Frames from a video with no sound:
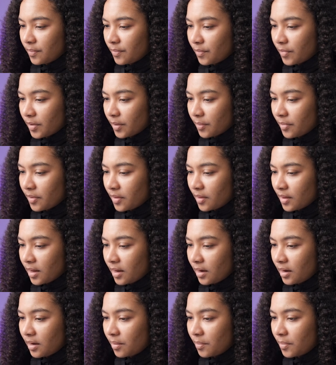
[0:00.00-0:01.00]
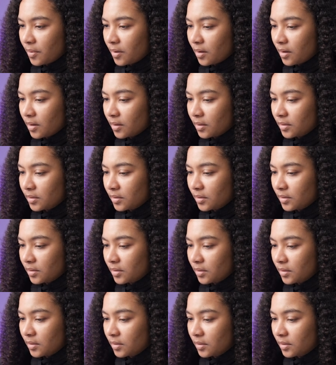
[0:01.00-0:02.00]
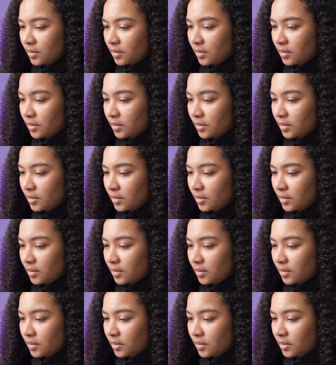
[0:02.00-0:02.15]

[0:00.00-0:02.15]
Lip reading: wrap that in a box,